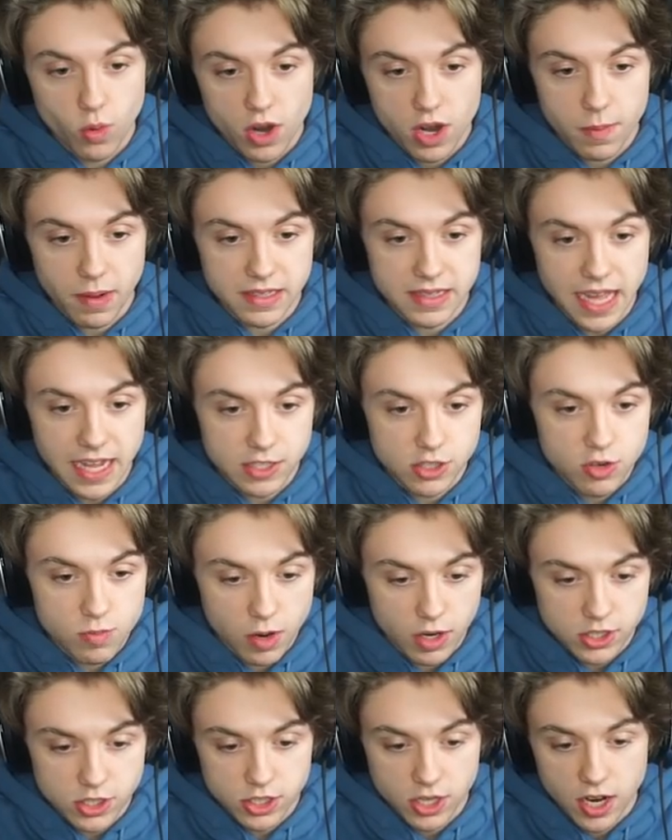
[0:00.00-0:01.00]
worry about that too
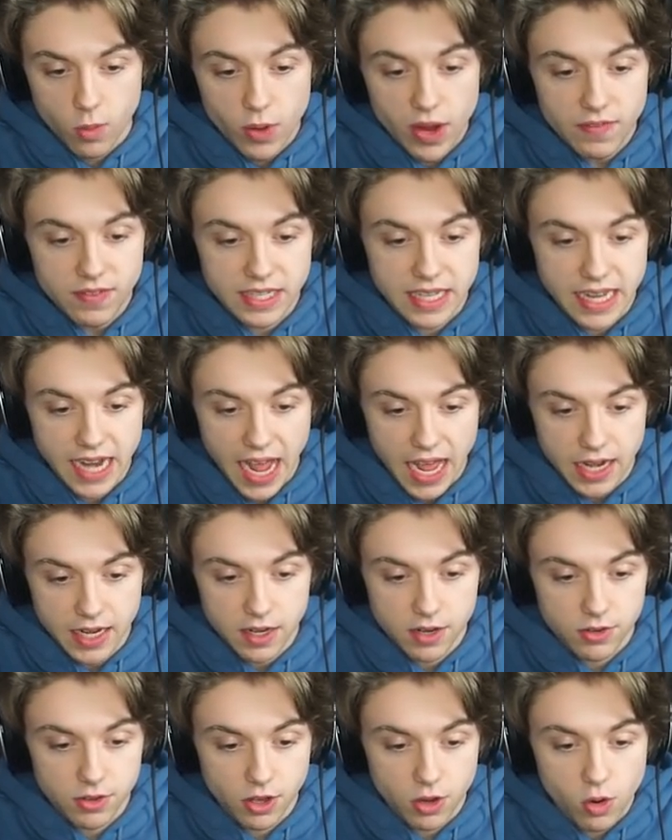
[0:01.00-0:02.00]
much. We have to get out of
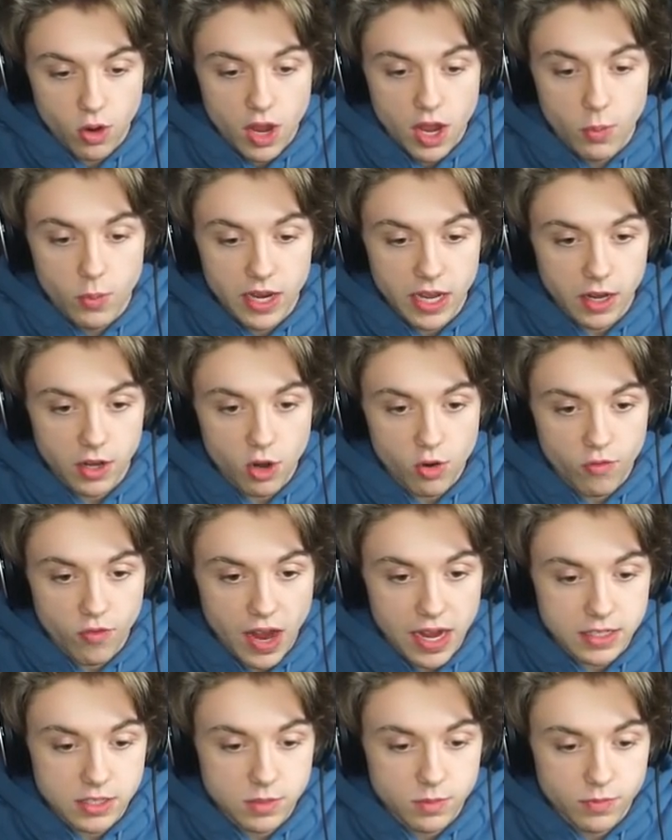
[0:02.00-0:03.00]
here, though. We got to go
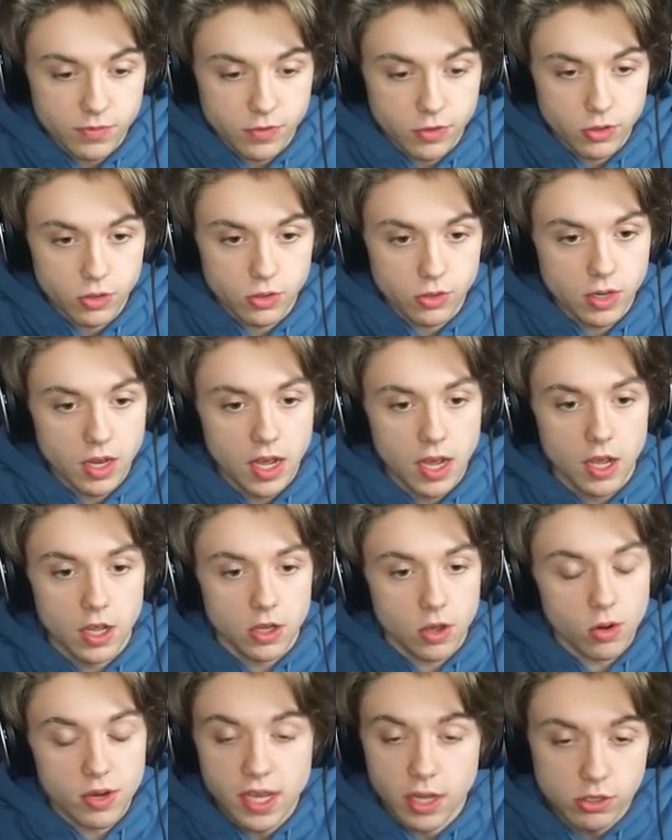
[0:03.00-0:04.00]
find some food.
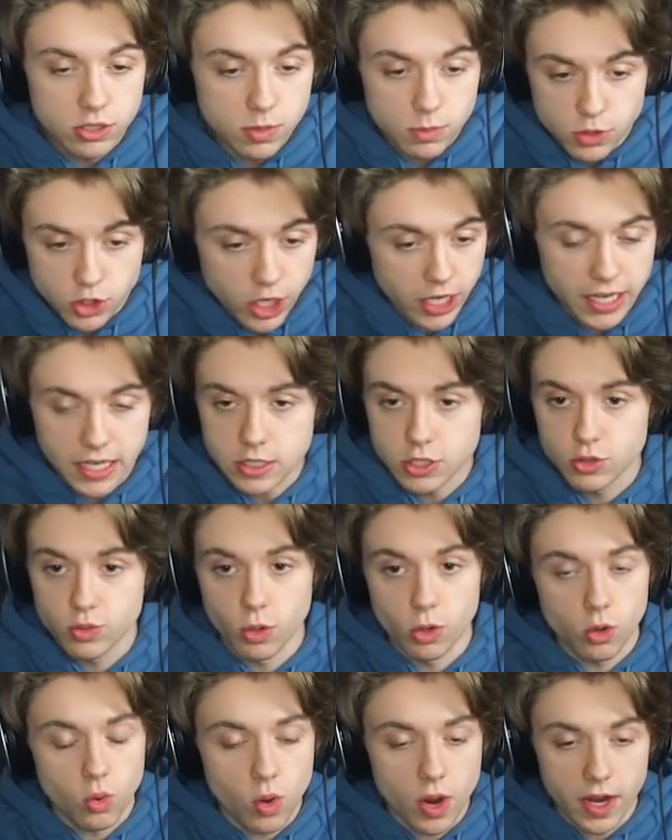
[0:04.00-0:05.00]
Go kill some chickens
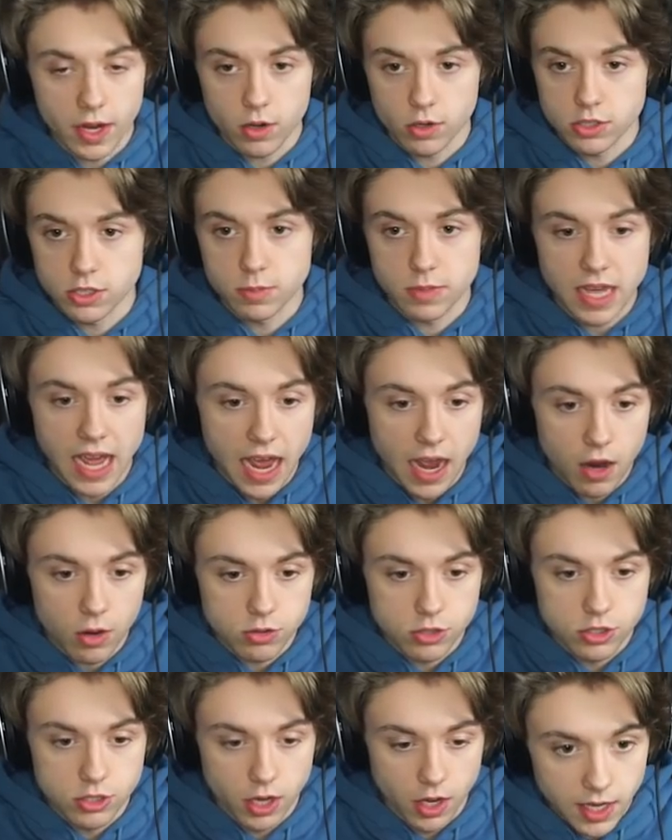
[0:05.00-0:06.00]
real quick or some
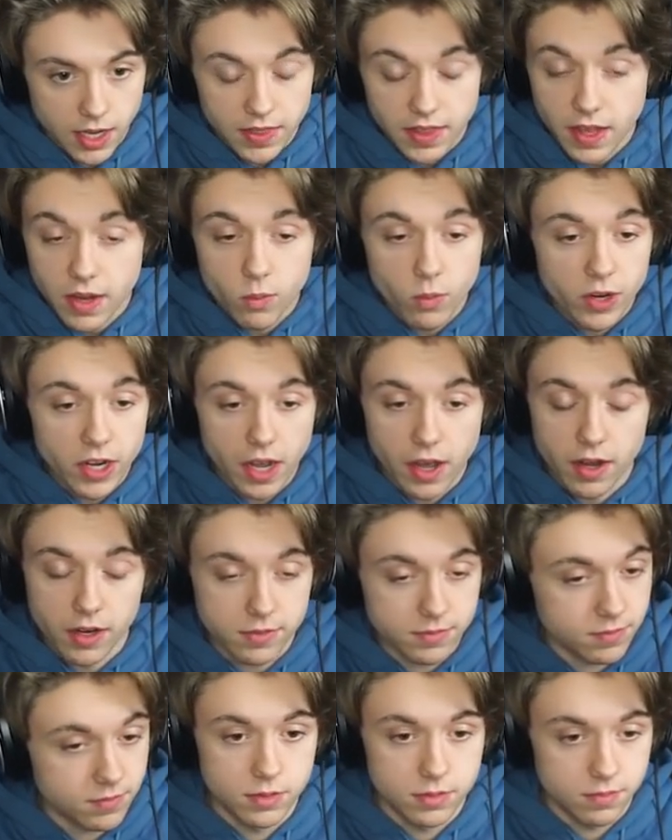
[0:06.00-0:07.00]
cows. And then we got
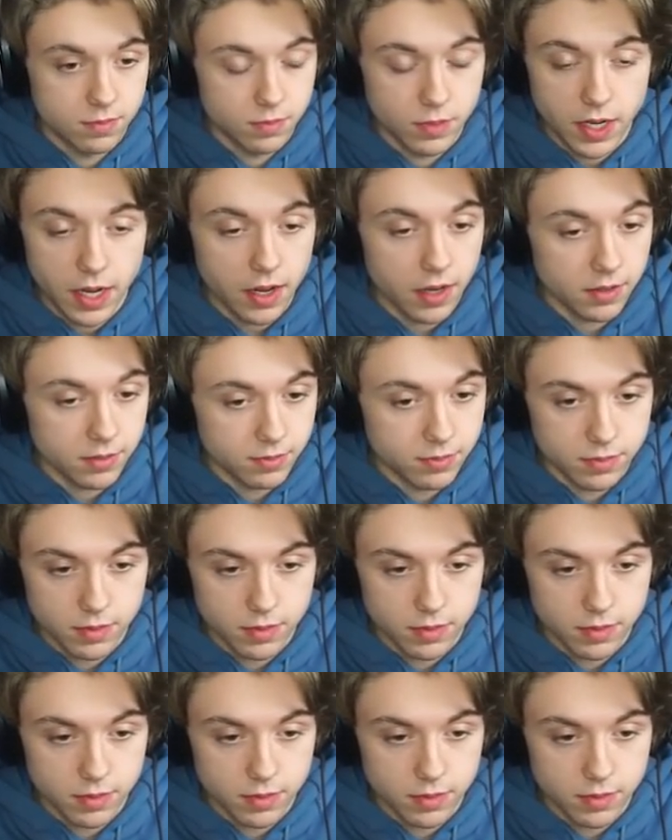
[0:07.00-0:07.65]
to... We gotta,